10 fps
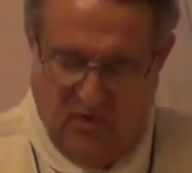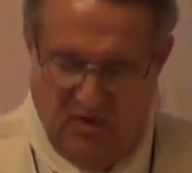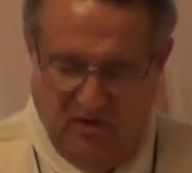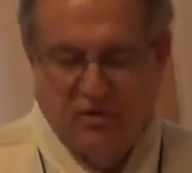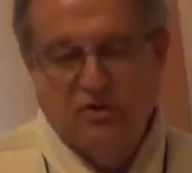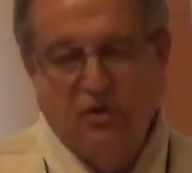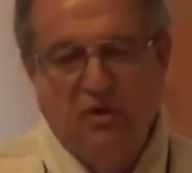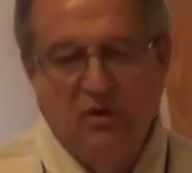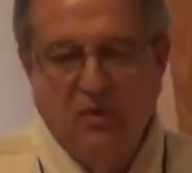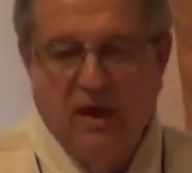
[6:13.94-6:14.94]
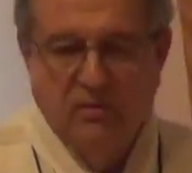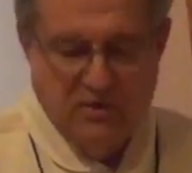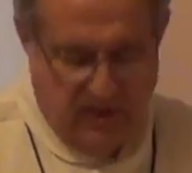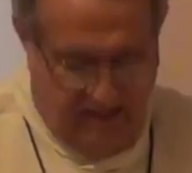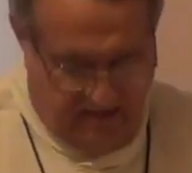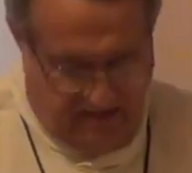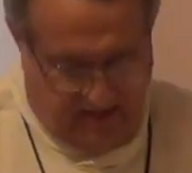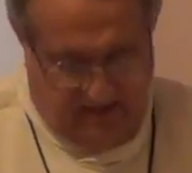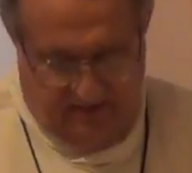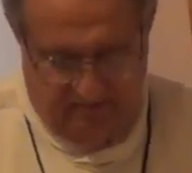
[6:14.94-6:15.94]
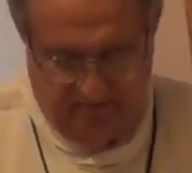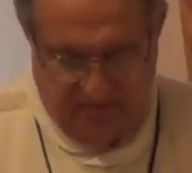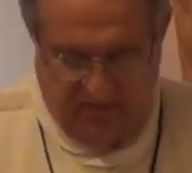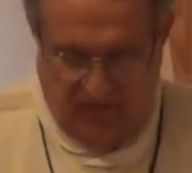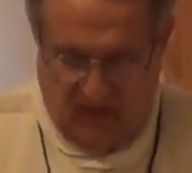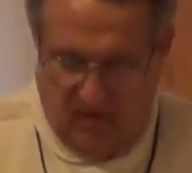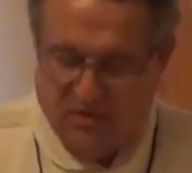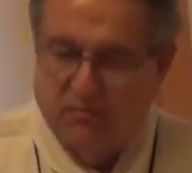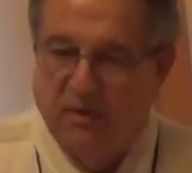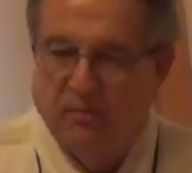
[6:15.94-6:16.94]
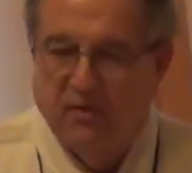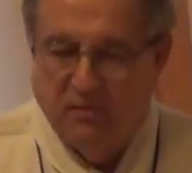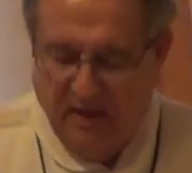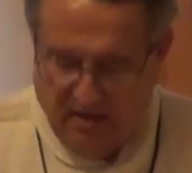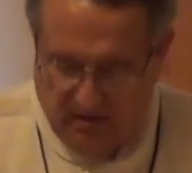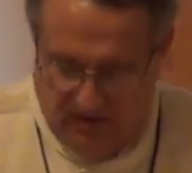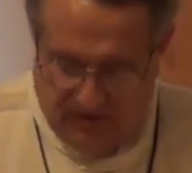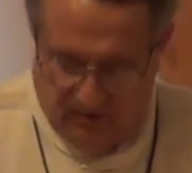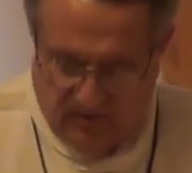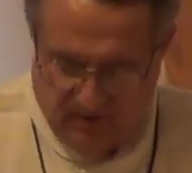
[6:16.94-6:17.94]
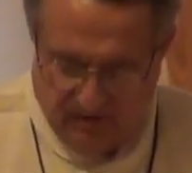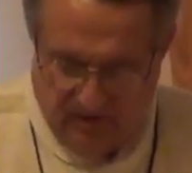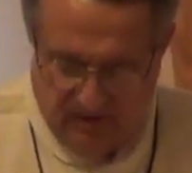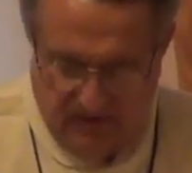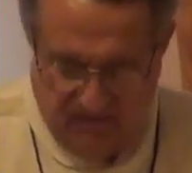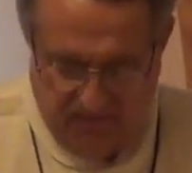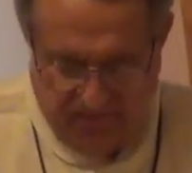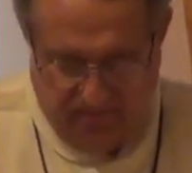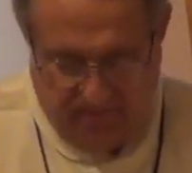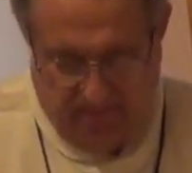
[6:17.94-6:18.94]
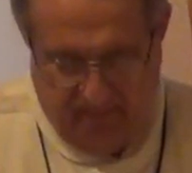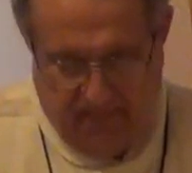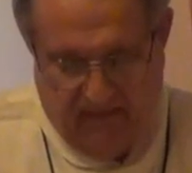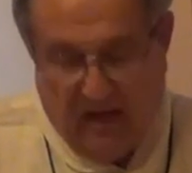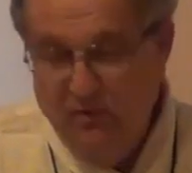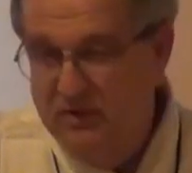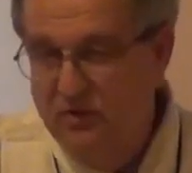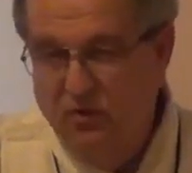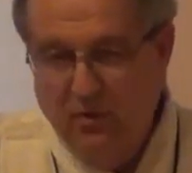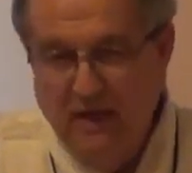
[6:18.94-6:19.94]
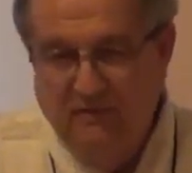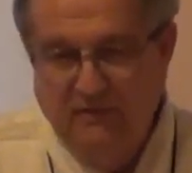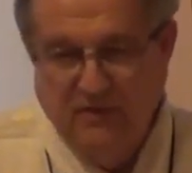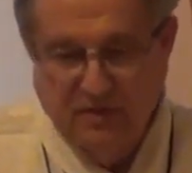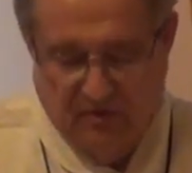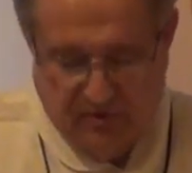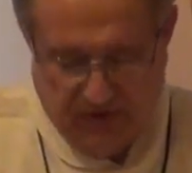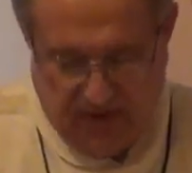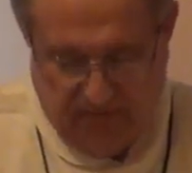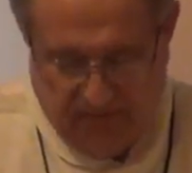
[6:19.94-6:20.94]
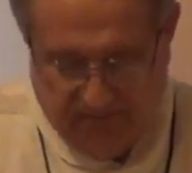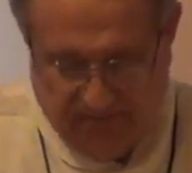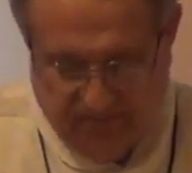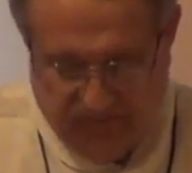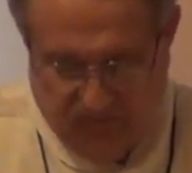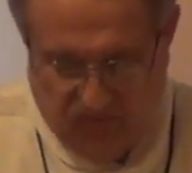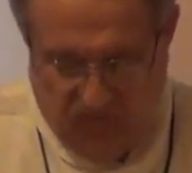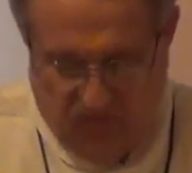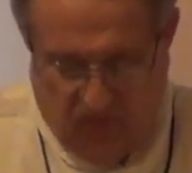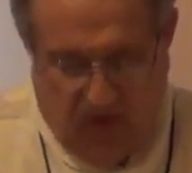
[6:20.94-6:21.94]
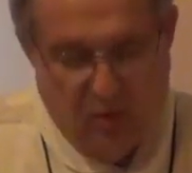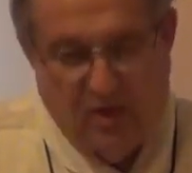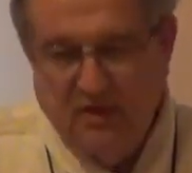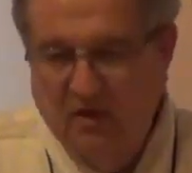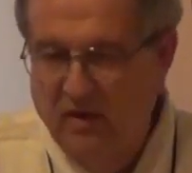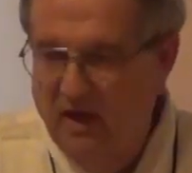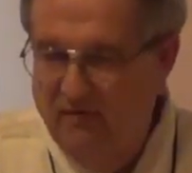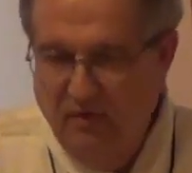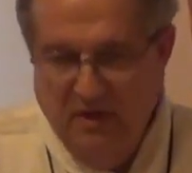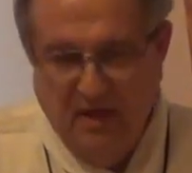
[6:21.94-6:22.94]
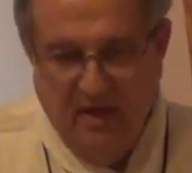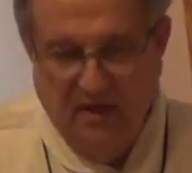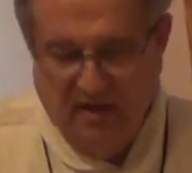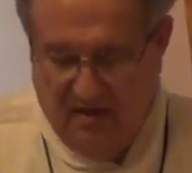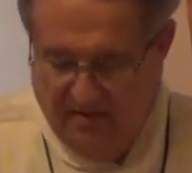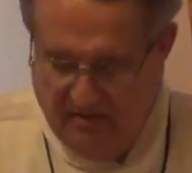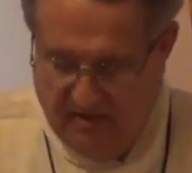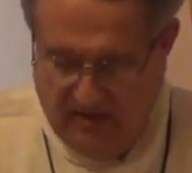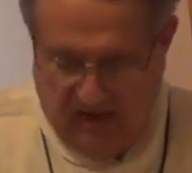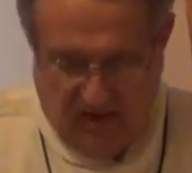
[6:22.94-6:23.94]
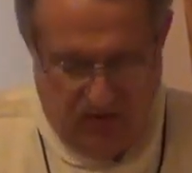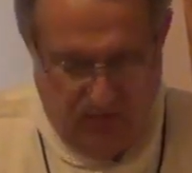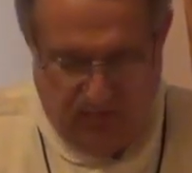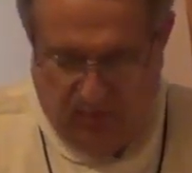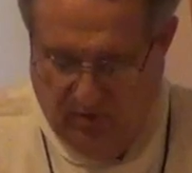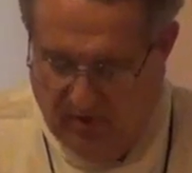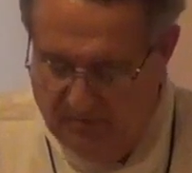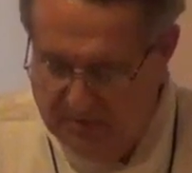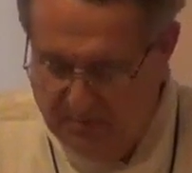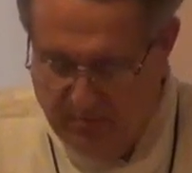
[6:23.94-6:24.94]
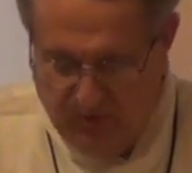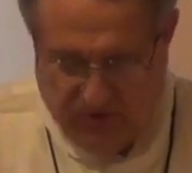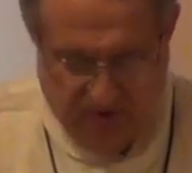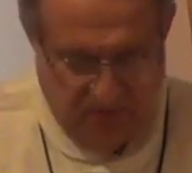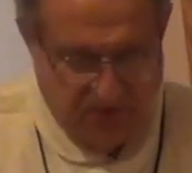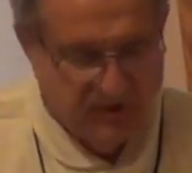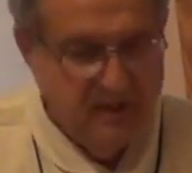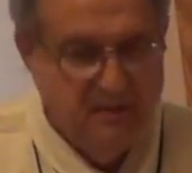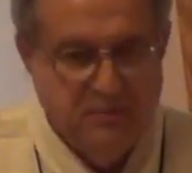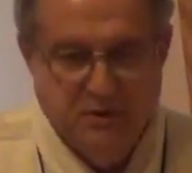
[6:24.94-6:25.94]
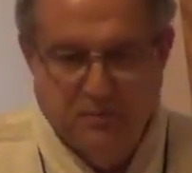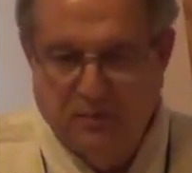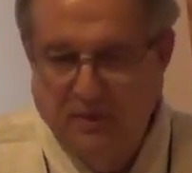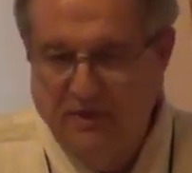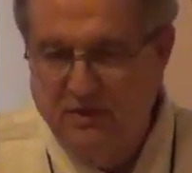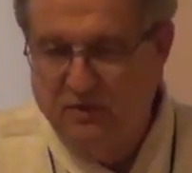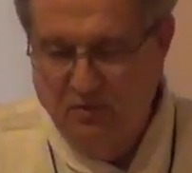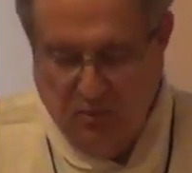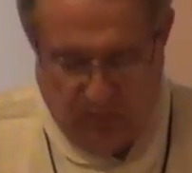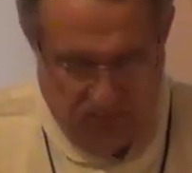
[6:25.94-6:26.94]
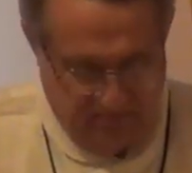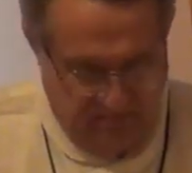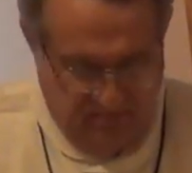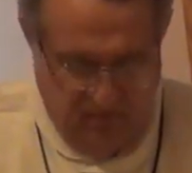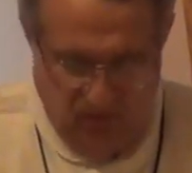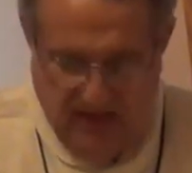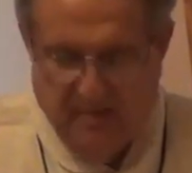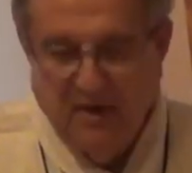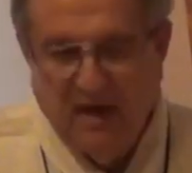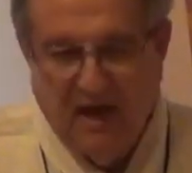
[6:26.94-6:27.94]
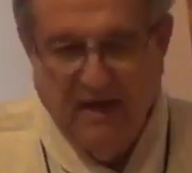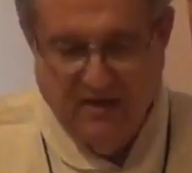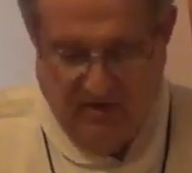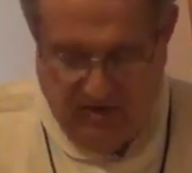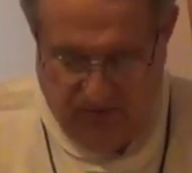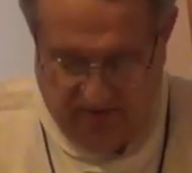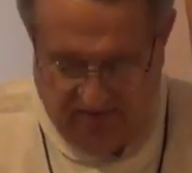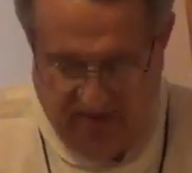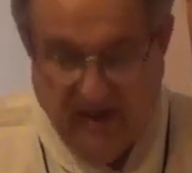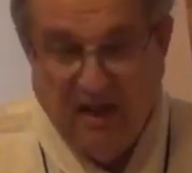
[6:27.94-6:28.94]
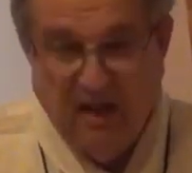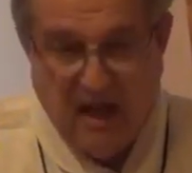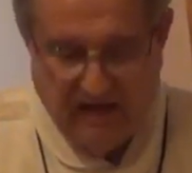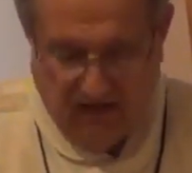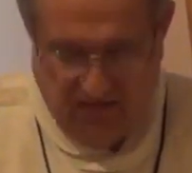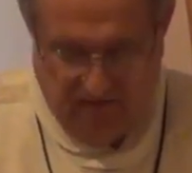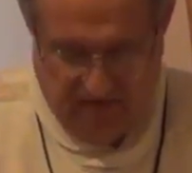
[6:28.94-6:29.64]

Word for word: Another story when I was 19, I was a member of my collegiate wrestling team. I was in great physical shape. I worked out every day. I could do pull ups, push ups, sit ups, sprints, you name it, I could do it, and a lot of